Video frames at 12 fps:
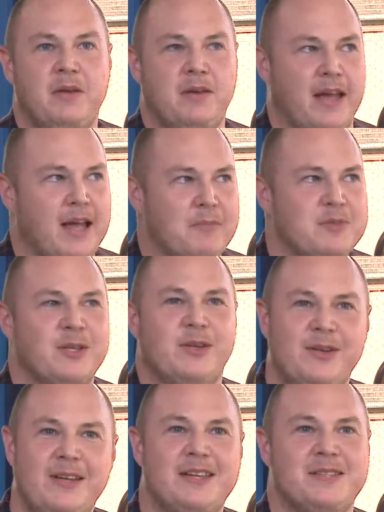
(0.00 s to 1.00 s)

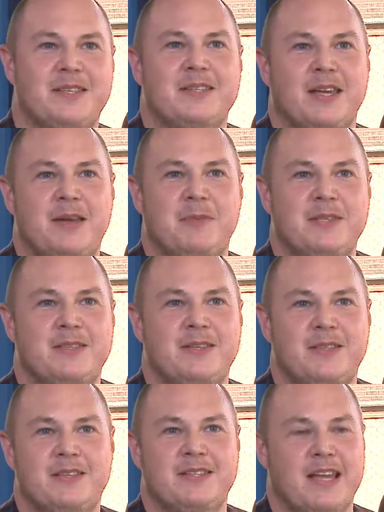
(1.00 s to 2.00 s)
Absolutely, it's the same. It's
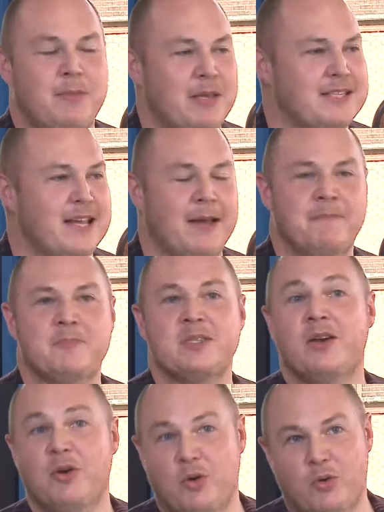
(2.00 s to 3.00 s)
the same exams,
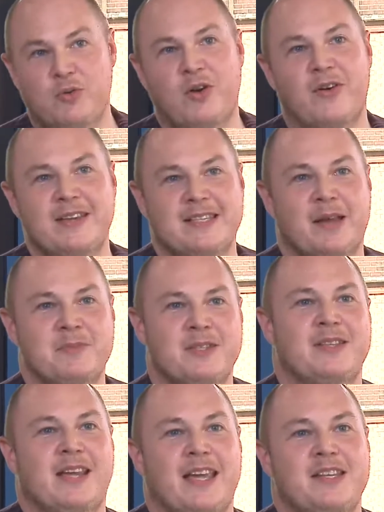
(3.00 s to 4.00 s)
or not exams as
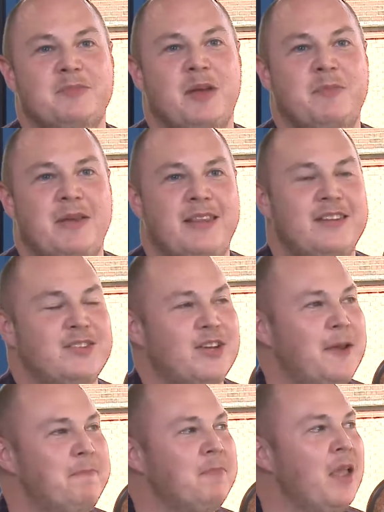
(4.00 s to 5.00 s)
the case may be this
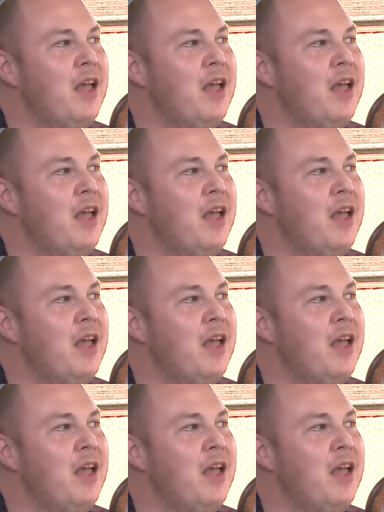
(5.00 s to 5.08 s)
year.